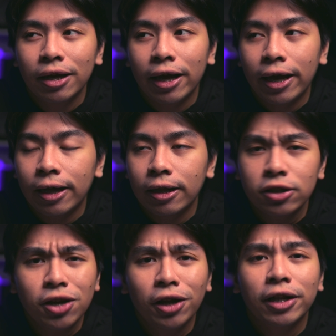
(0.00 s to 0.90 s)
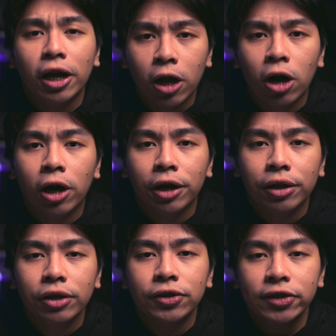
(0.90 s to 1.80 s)
And it's not that hard.
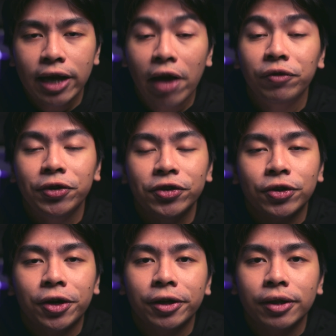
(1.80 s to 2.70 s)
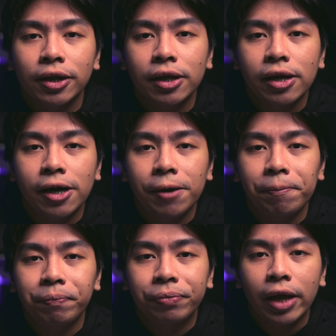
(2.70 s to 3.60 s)
You just have to start.
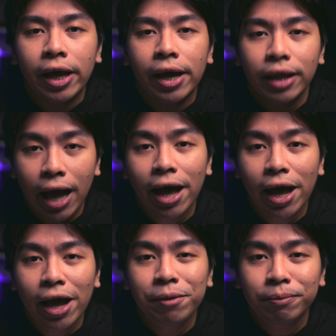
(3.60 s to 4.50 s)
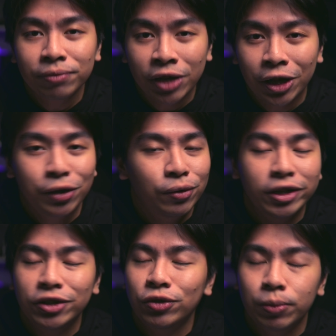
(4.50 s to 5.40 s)
And I'm telling you,
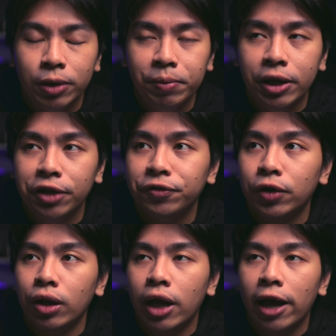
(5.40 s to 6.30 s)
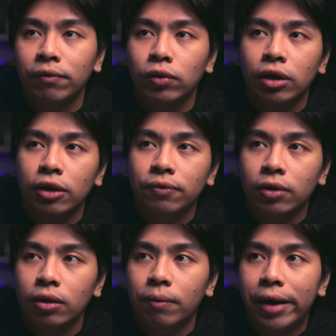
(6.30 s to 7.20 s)
it's super meaningful. I'm doing it
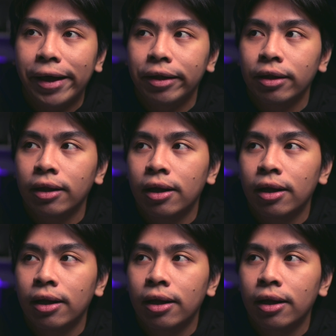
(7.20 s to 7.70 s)
for a while,